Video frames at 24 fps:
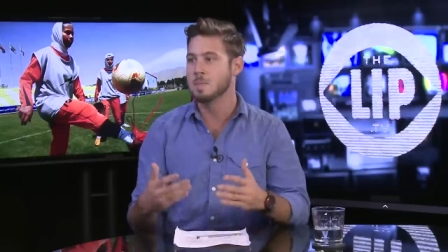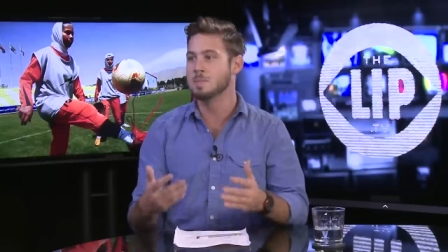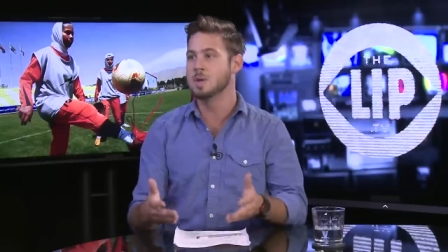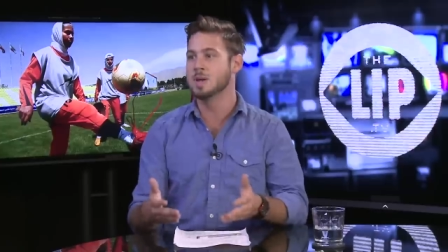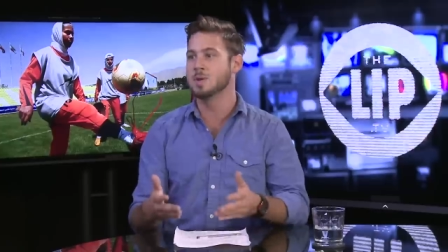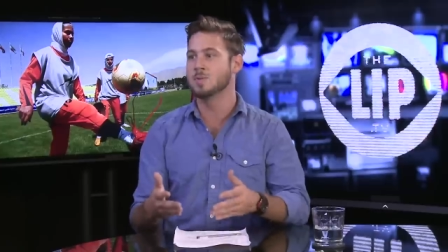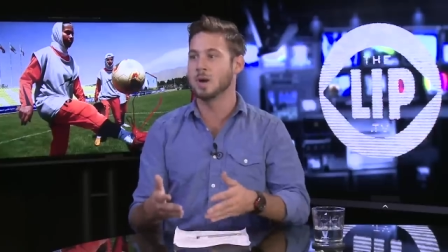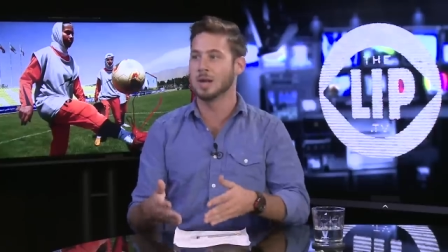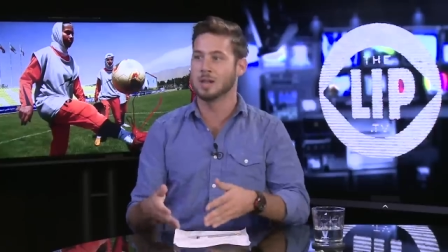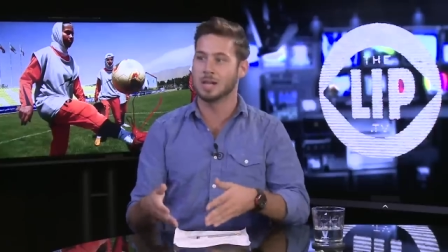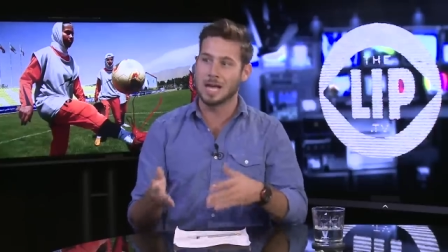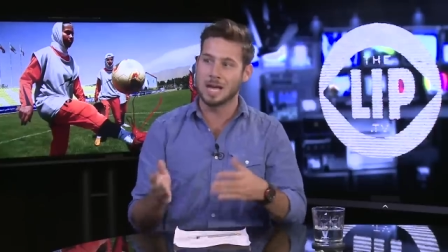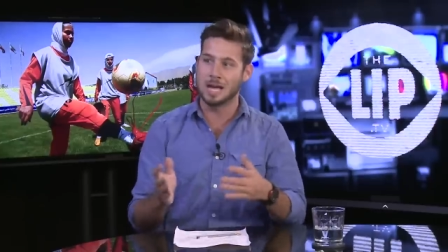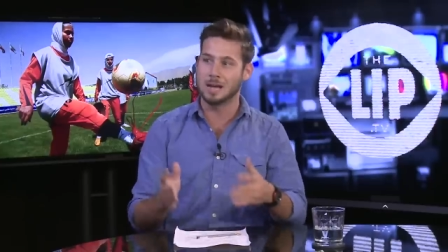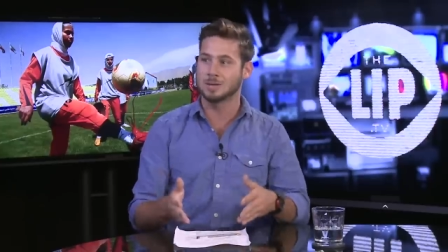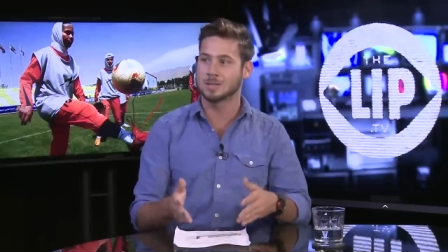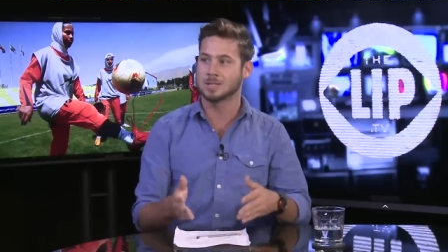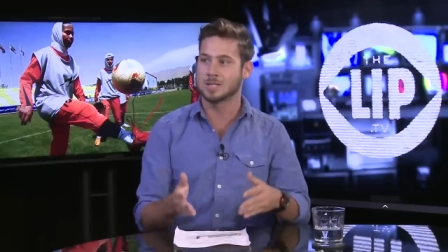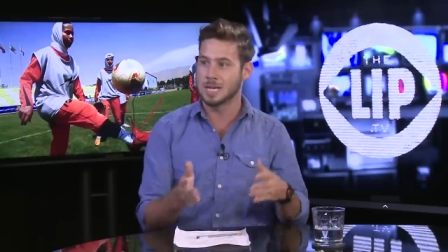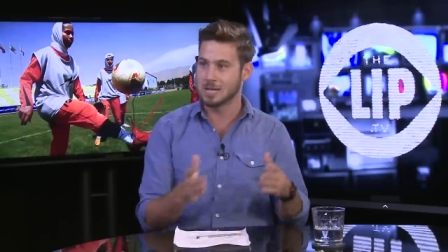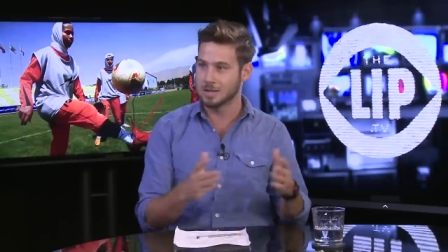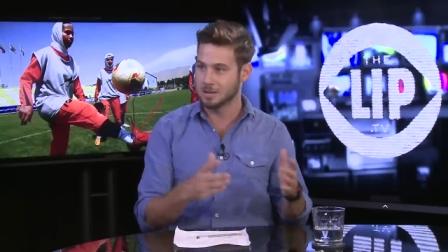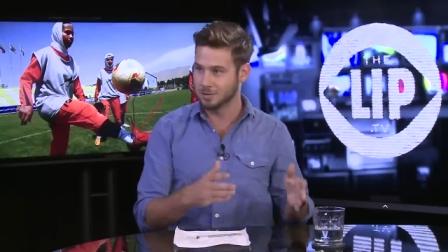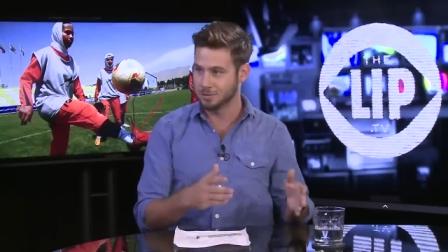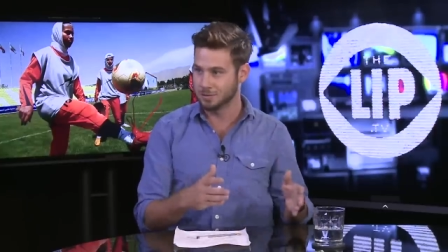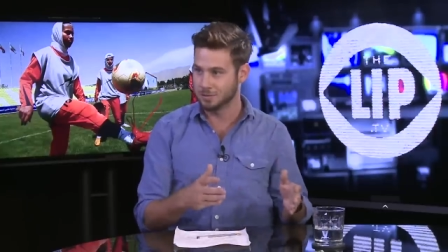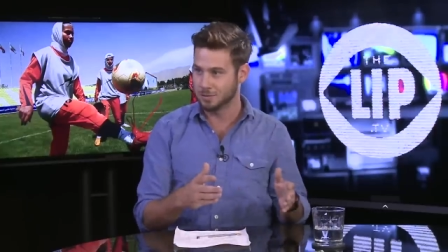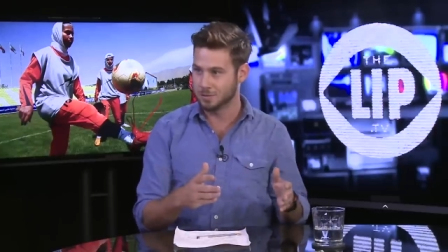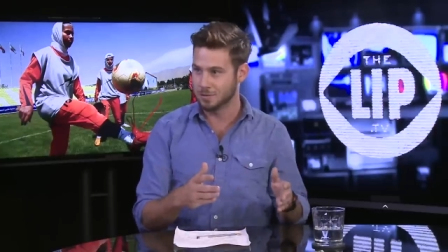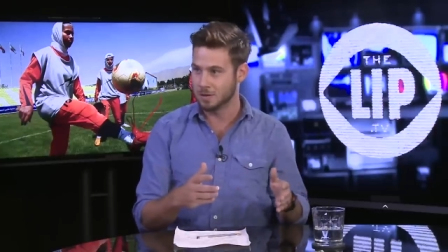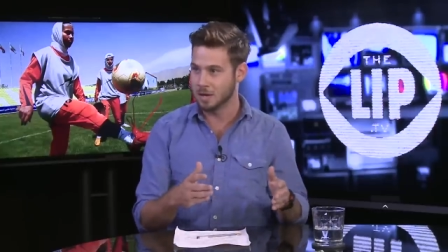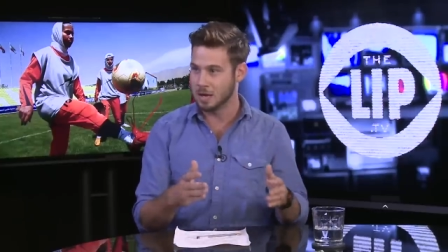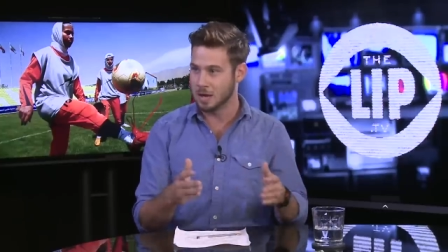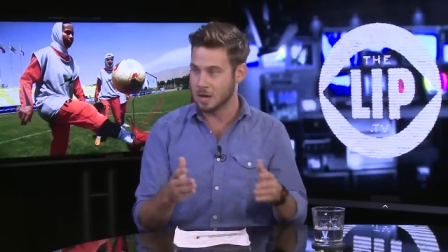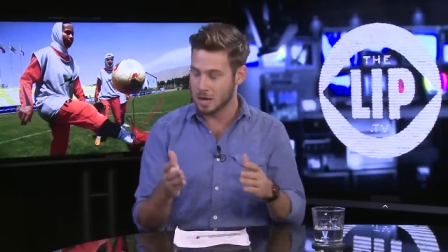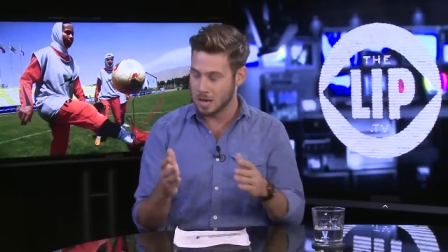Meanwhile, outside of the,
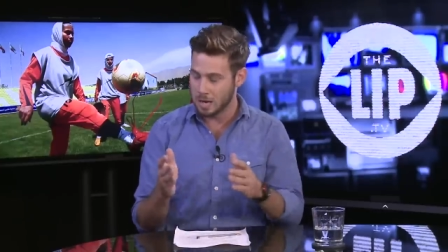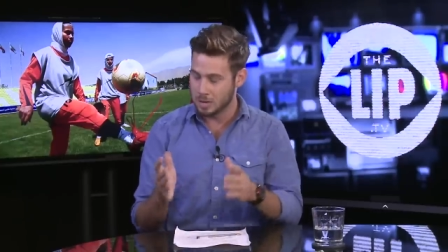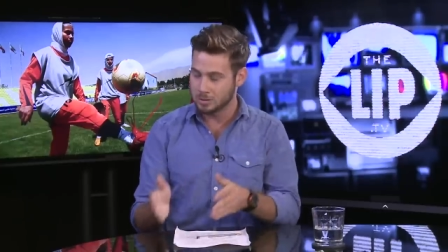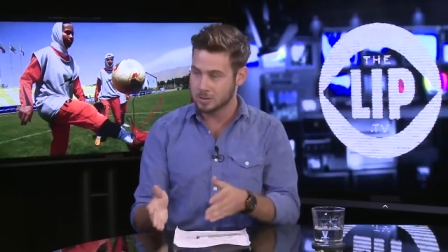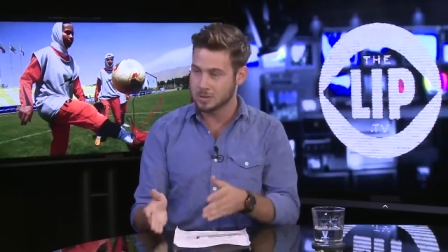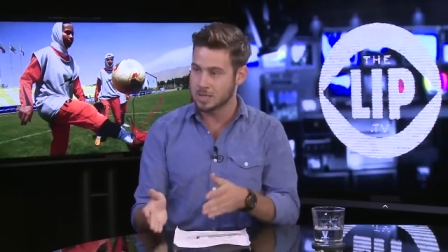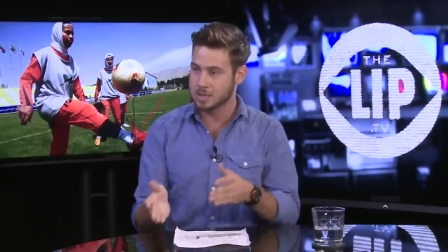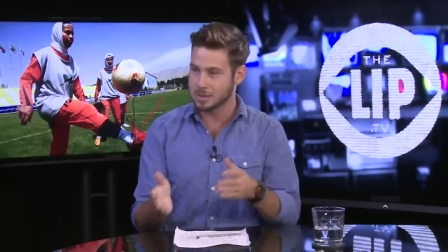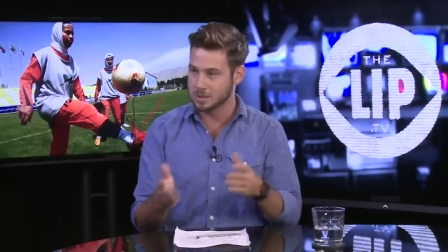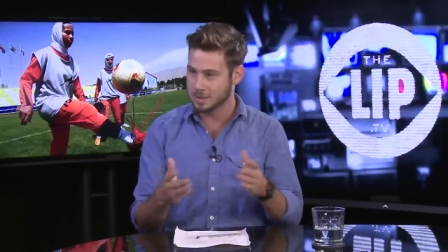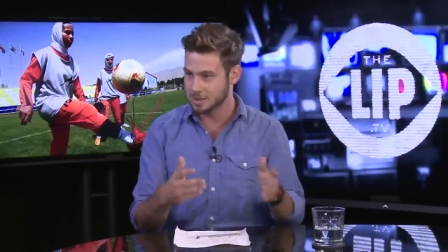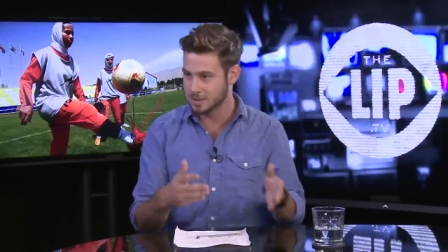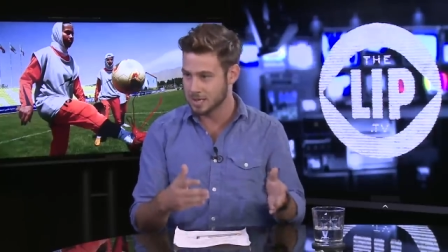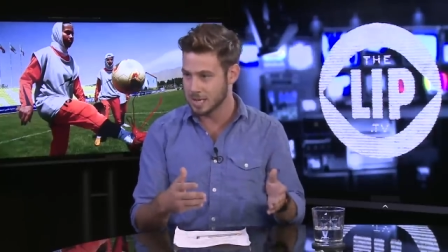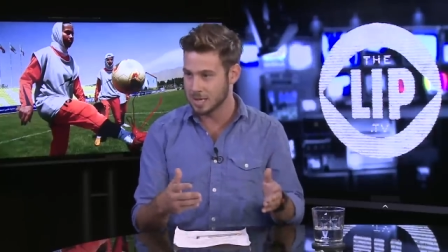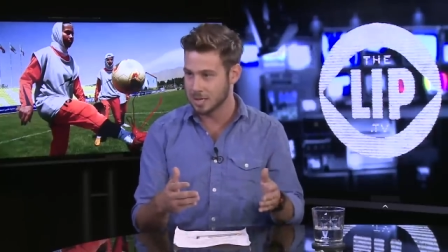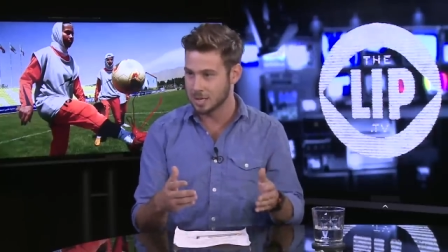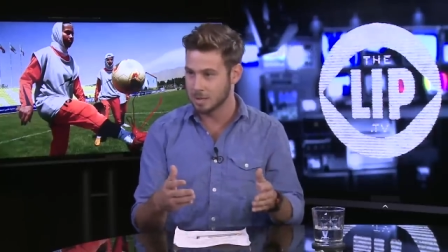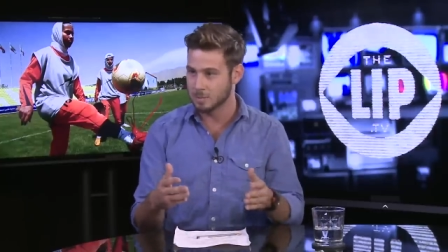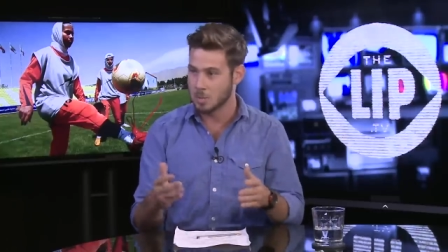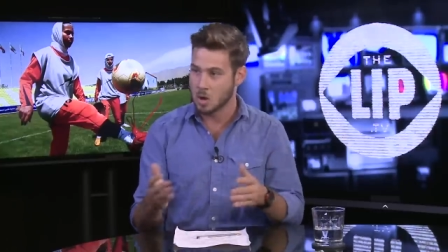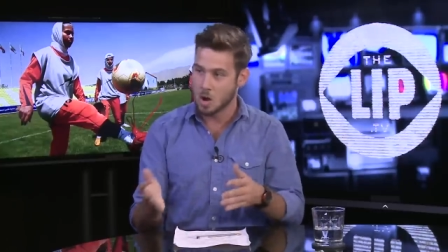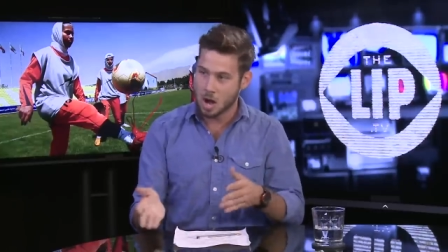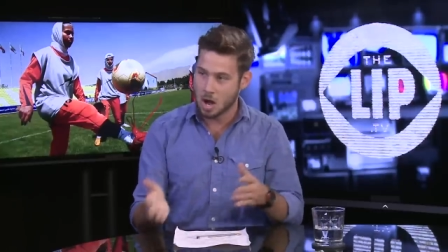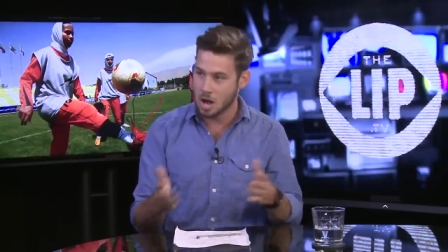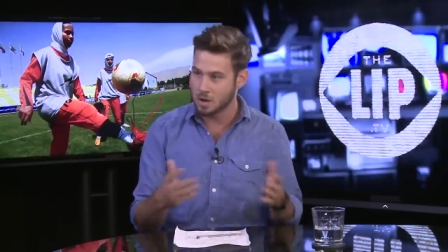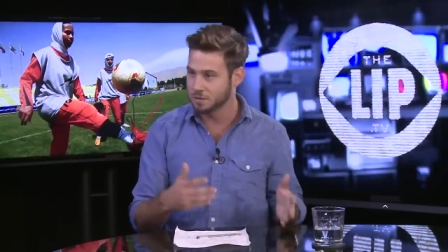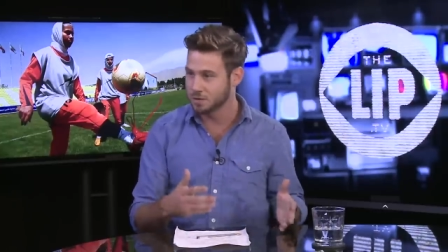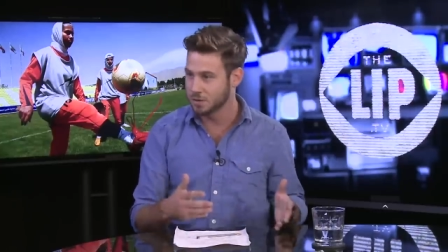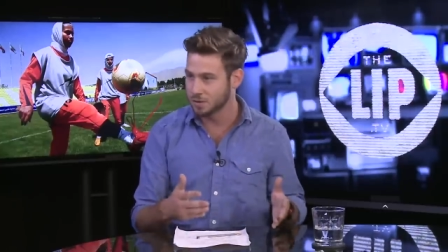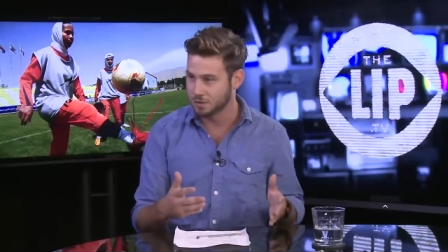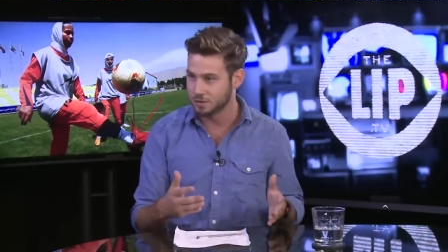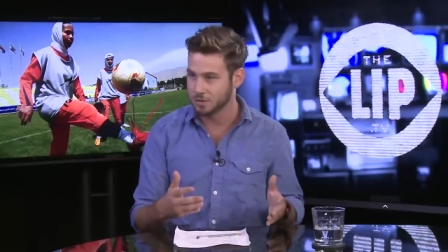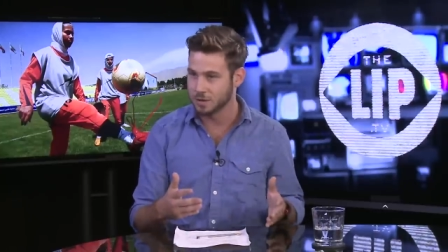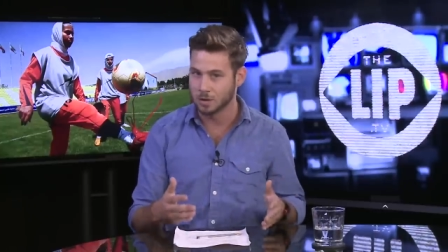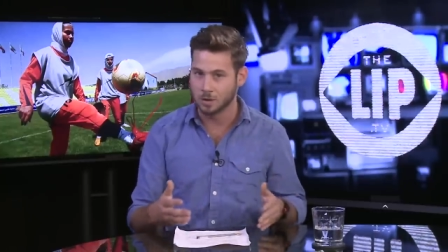uh, outside of the stadium, off
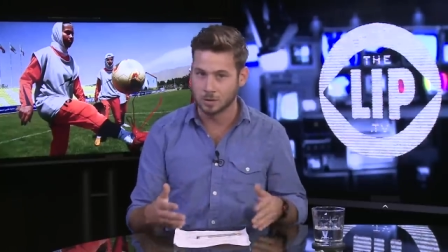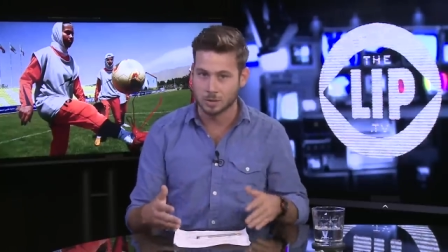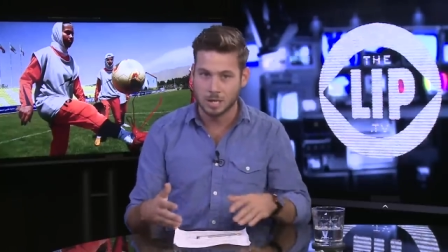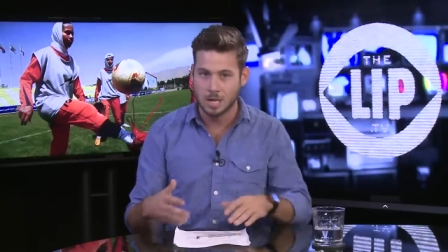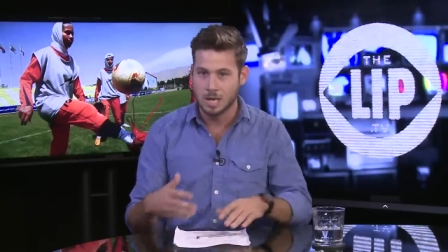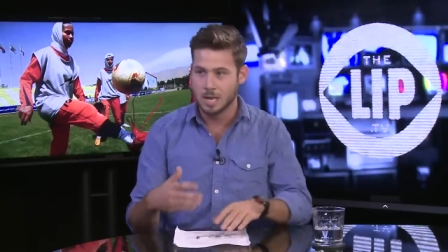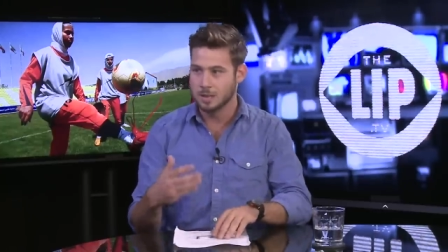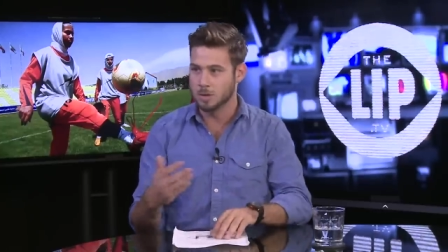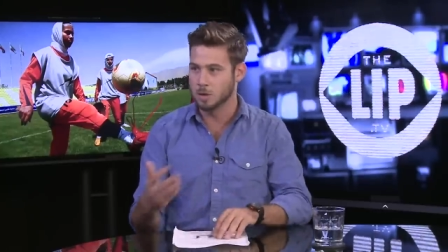the field,